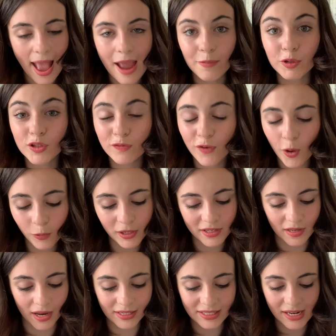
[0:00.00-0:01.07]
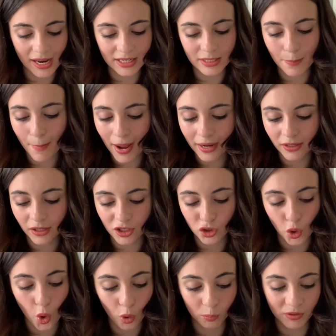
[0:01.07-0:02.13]
It was Foaly's idea to mechanise
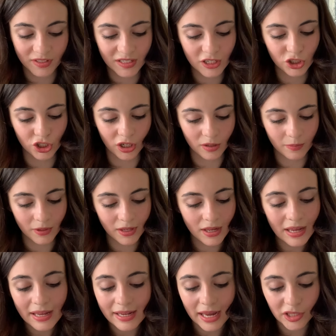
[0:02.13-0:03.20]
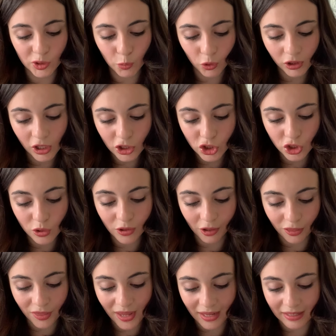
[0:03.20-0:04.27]
the whole procedure. He had the Warlocks do their
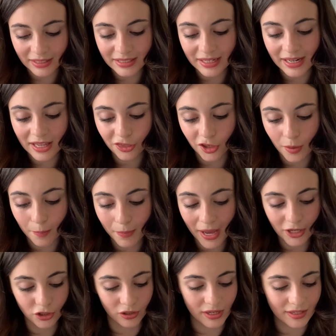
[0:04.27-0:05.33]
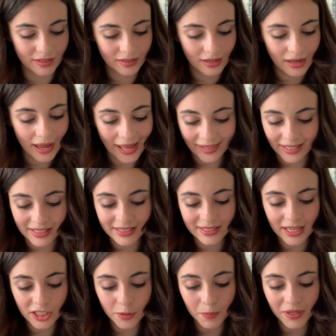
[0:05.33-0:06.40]
thing into lithium batteries, and then
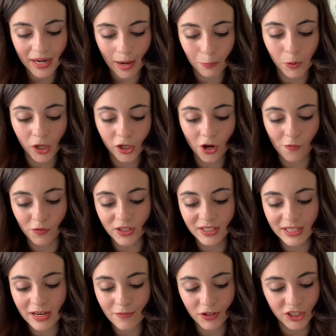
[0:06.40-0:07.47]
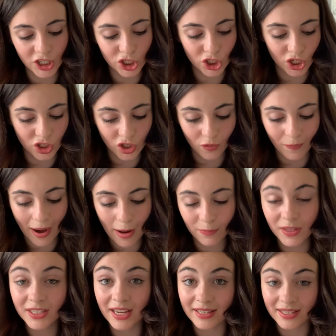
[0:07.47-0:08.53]
set up a network of receiver dishes
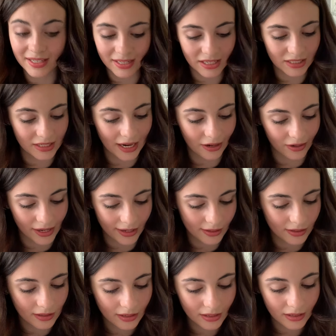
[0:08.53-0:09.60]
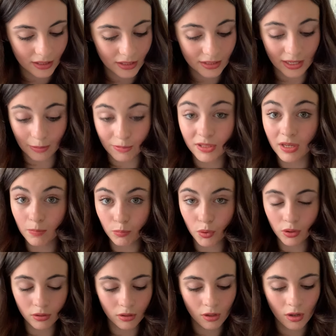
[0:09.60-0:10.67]
around the designated area. Sound
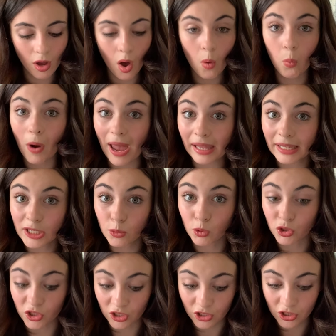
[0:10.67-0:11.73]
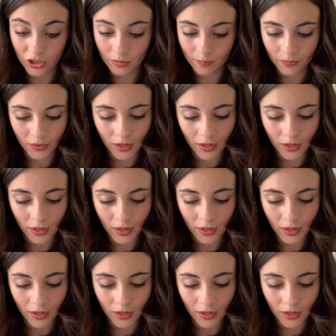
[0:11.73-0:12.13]
simple? Well, it wasn't.